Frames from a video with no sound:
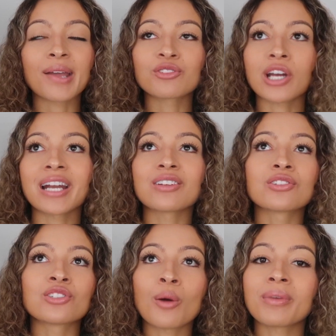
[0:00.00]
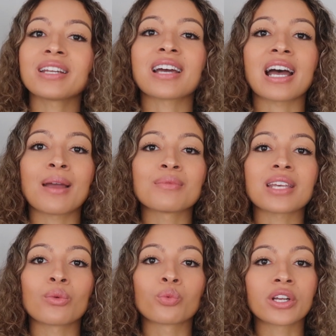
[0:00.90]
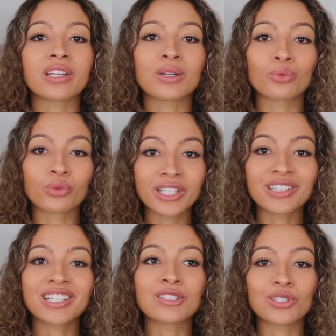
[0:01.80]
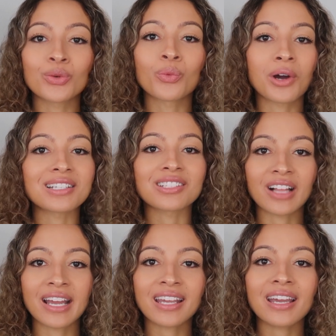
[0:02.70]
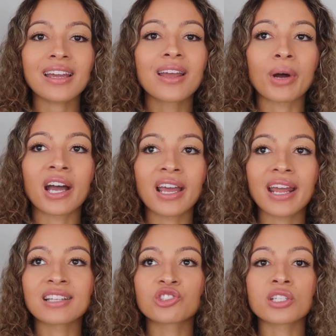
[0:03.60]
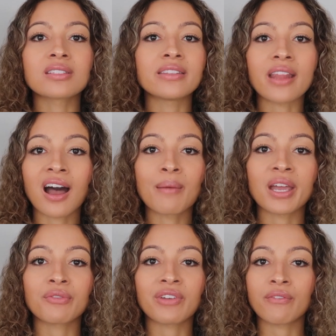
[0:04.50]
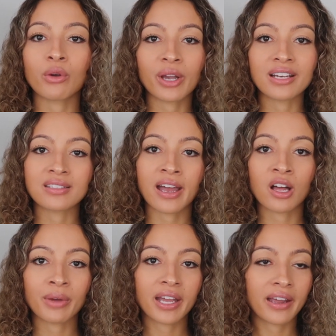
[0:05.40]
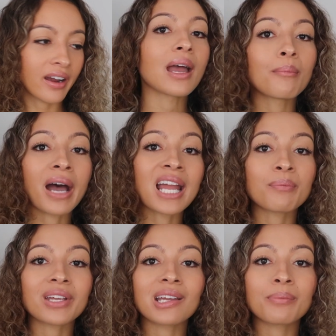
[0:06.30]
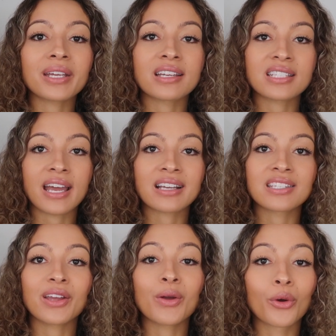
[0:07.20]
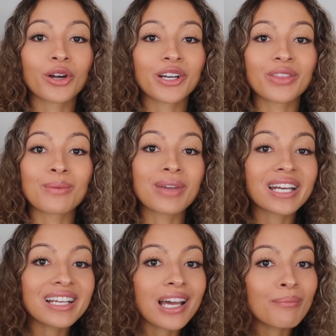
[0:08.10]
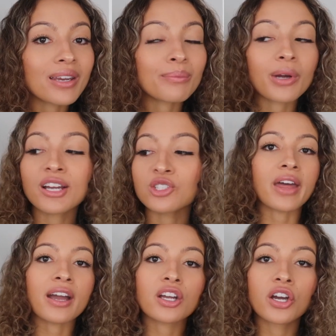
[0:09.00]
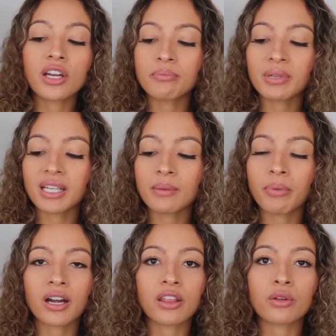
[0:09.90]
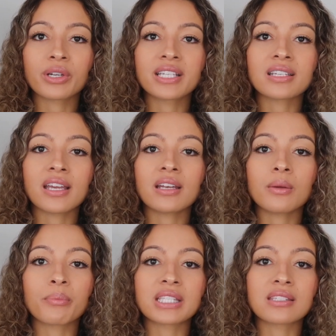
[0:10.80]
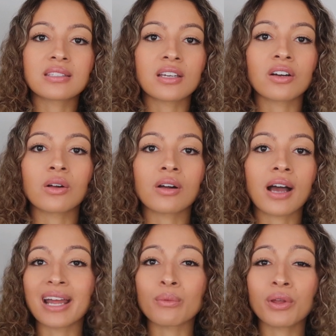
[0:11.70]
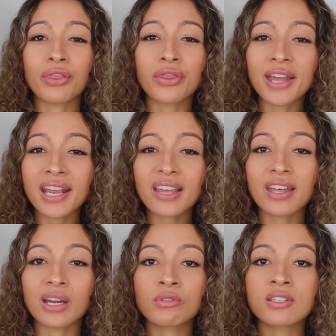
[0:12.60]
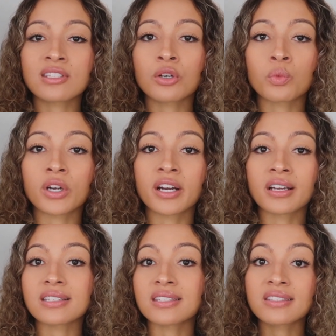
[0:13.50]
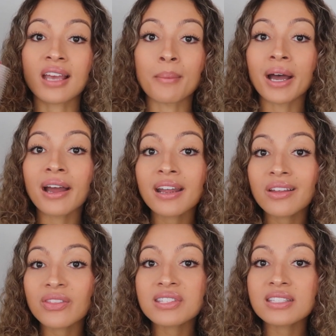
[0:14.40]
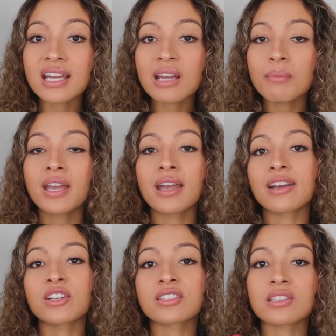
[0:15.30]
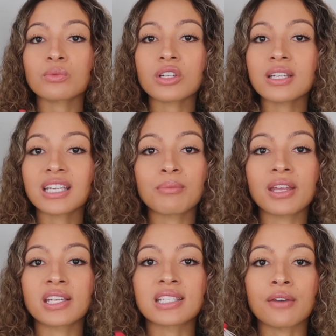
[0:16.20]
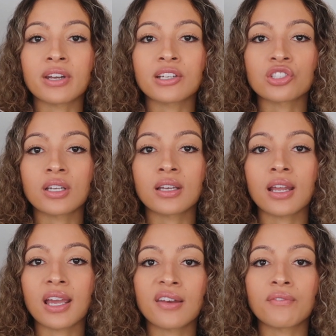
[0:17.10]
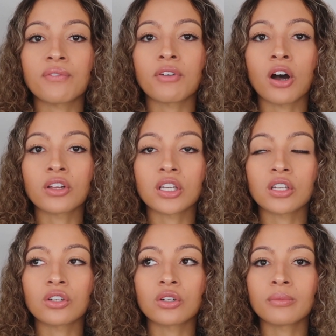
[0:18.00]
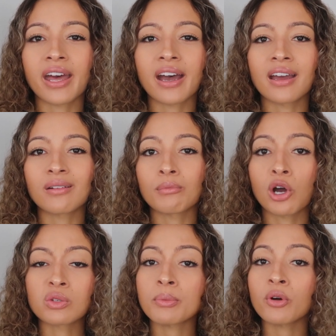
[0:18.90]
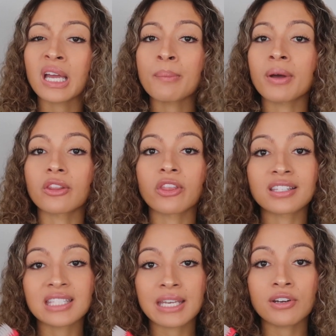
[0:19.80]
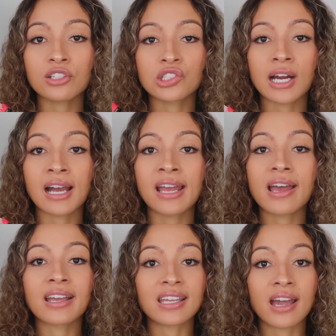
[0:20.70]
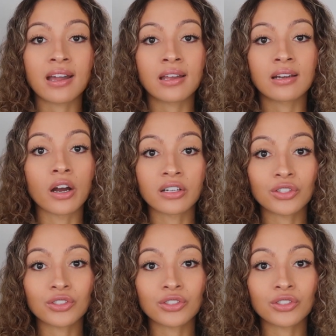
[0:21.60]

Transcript: I've tried it so many times. I really do want to like it, but it's just not my favorite way to style my hair. It might be because I accidentally ordered the mini Denman brush. That could be part of the reason, but still I would think that it would still work semi the same. It just doesn't really give me the definition and volume that most people get, but let's give it a try again on